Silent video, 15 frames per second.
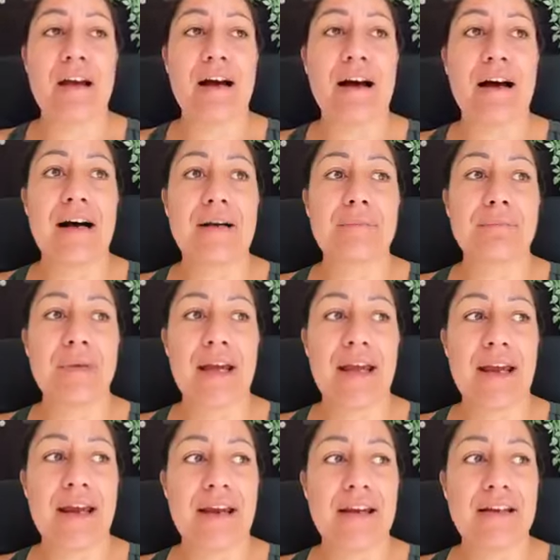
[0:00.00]

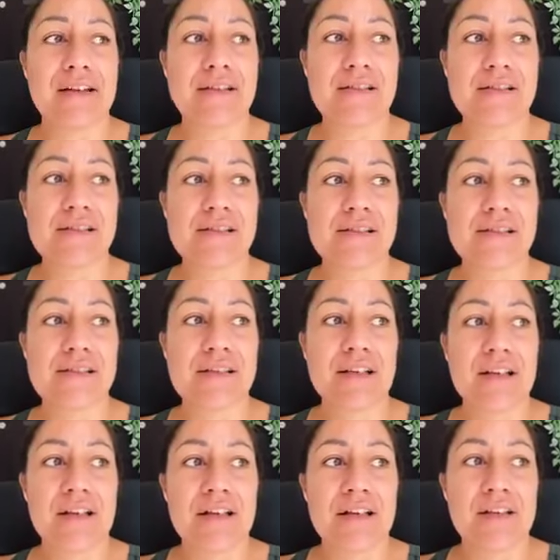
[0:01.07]
and
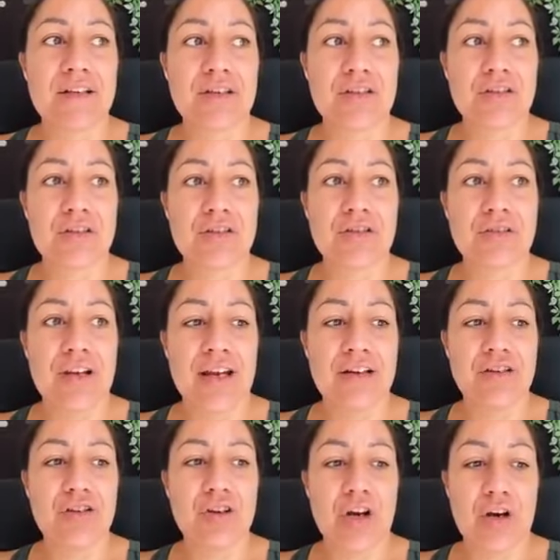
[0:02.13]

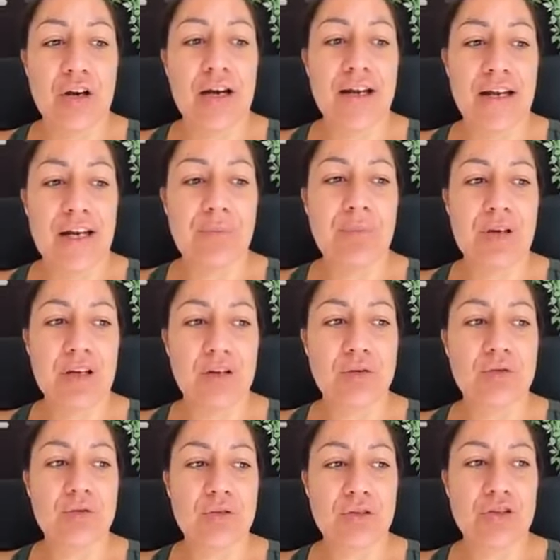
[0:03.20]
you know, are going to be
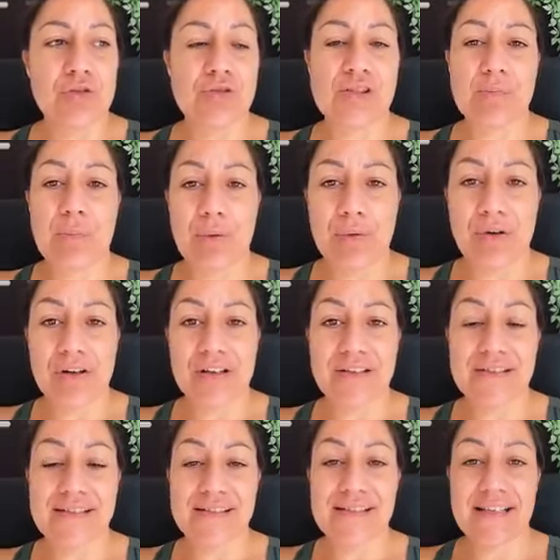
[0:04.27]
your
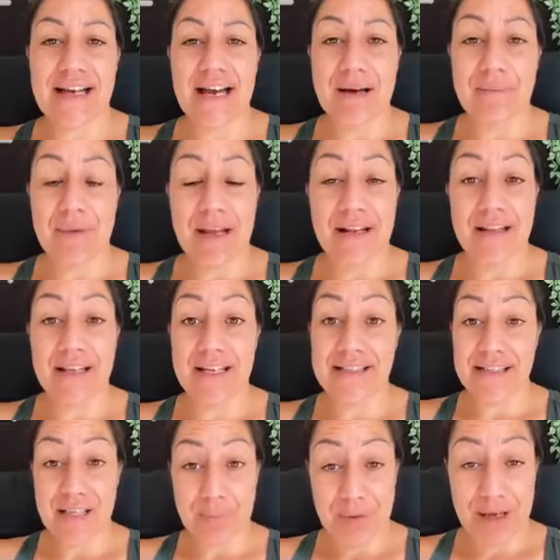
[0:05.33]
supporters, and
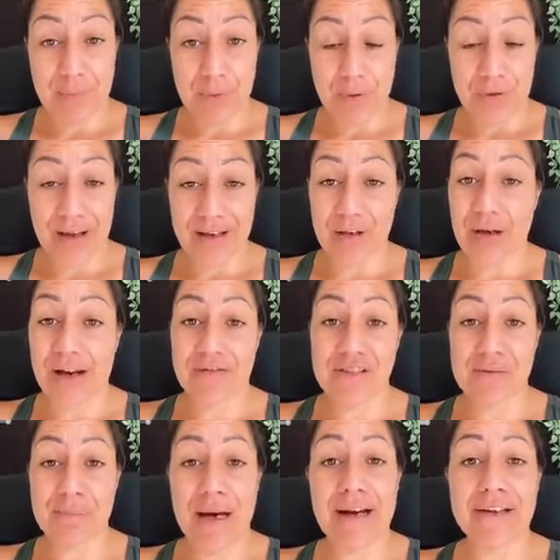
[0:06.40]
these are the people that you have
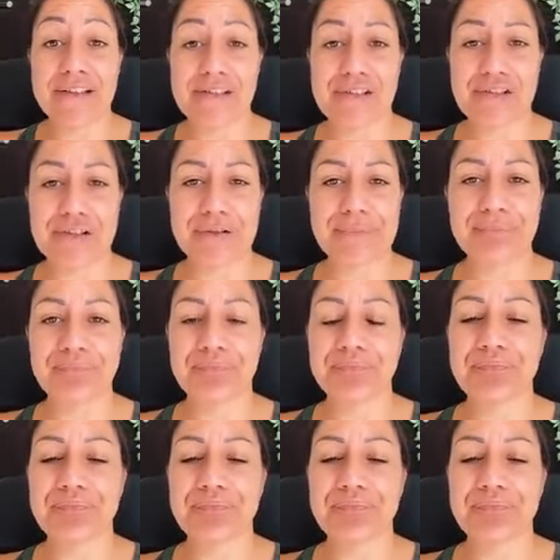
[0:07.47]
to market to.